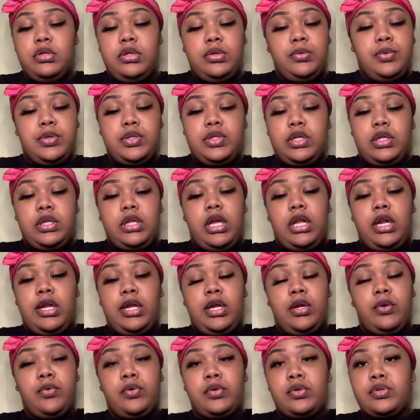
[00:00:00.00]
It was a lot of
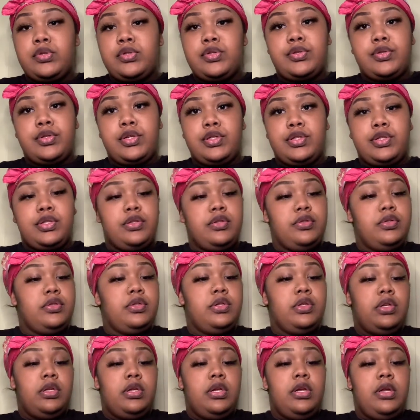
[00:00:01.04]
errors because of the
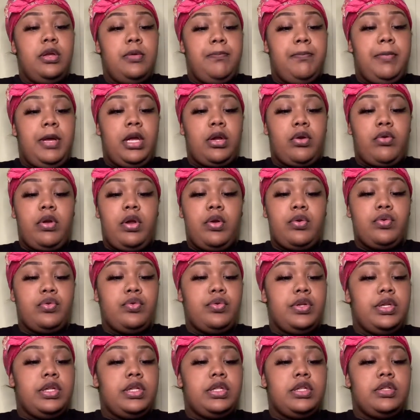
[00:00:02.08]
background
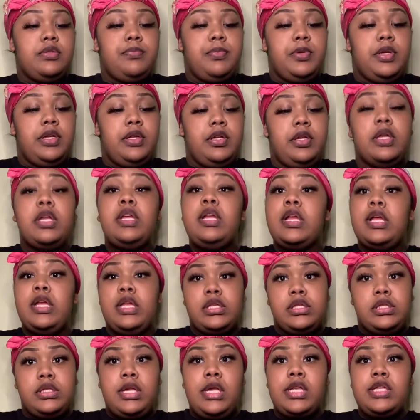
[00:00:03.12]
noise, but
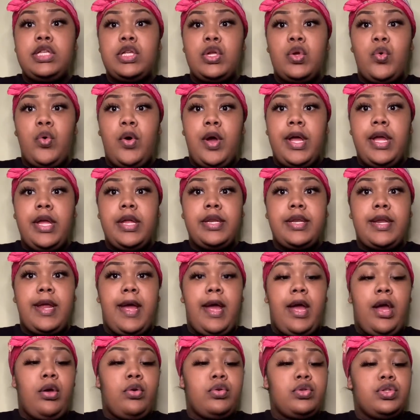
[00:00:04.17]
it's nice and quiet
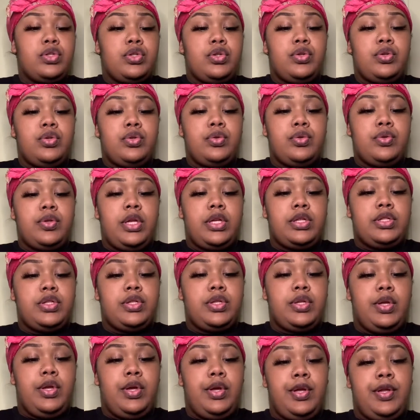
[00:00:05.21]
now, so that's
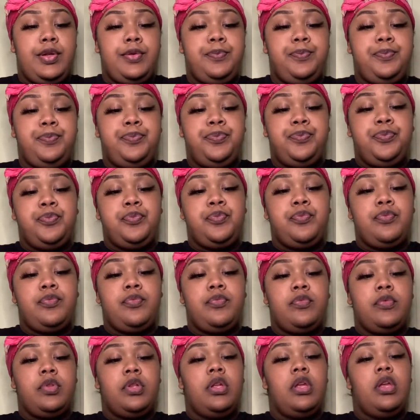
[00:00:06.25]
good.
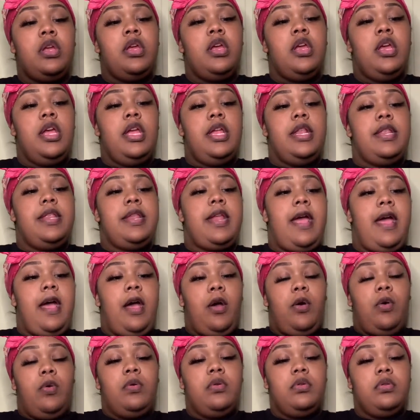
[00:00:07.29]

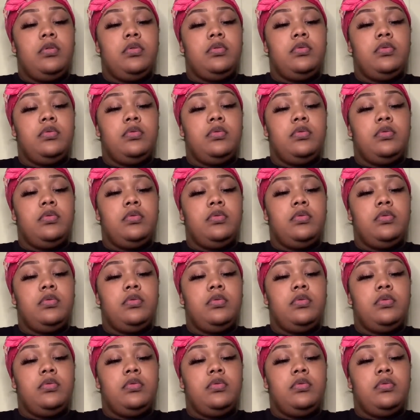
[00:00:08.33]
Now,